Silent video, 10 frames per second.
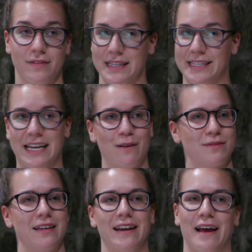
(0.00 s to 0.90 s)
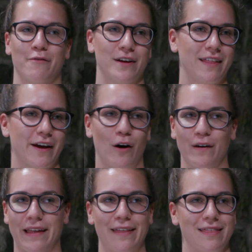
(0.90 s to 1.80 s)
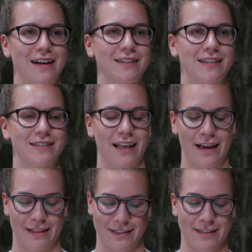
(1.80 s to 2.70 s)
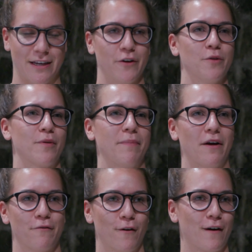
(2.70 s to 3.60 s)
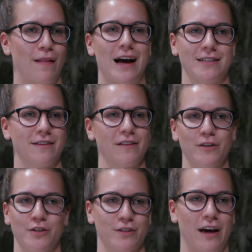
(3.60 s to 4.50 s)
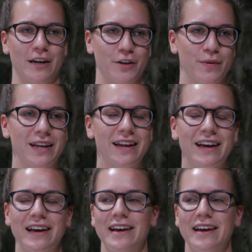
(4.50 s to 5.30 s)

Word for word: the steps that every like online thing says, like, this is how you prepare for a class and then you just got to do it.